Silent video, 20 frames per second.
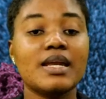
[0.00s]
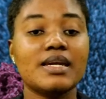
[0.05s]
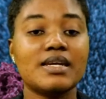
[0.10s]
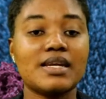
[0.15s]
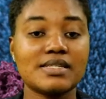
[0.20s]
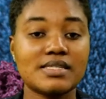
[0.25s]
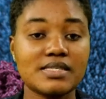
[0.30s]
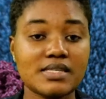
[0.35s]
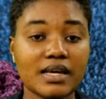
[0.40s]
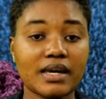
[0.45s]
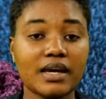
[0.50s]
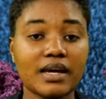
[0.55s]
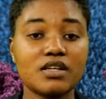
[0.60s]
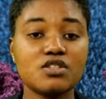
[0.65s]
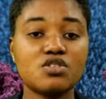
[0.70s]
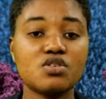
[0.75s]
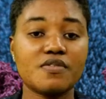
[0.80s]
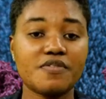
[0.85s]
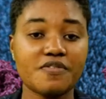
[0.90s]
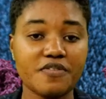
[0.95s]
The
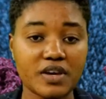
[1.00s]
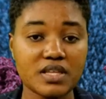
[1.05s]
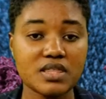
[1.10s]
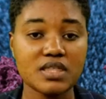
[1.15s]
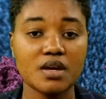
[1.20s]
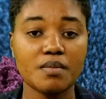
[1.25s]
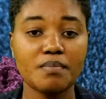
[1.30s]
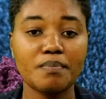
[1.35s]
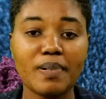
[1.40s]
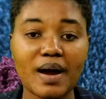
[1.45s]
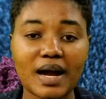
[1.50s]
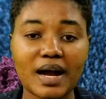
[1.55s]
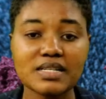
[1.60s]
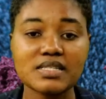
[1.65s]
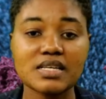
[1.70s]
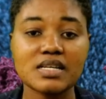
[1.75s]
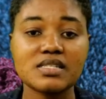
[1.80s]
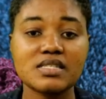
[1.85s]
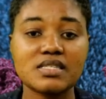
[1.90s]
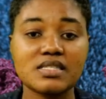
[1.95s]
second to fifth
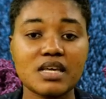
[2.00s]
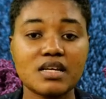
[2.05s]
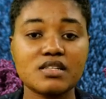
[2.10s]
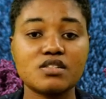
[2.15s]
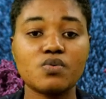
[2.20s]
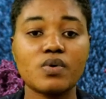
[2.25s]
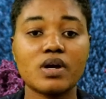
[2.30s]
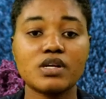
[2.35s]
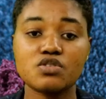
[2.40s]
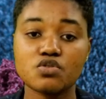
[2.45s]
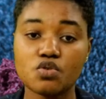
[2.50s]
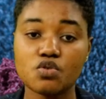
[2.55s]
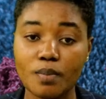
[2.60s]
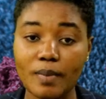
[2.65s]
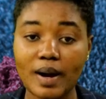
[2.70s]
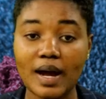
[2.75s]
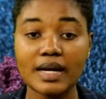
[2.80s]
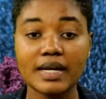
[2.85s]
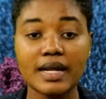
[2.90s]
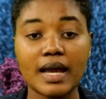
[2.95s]
impacted states were
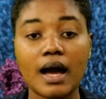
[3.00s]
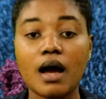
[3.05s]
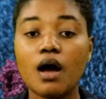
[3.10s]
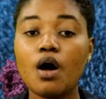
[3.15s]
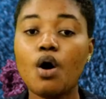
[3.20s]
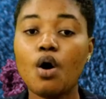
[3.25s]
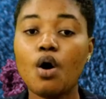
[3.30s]
Somalia,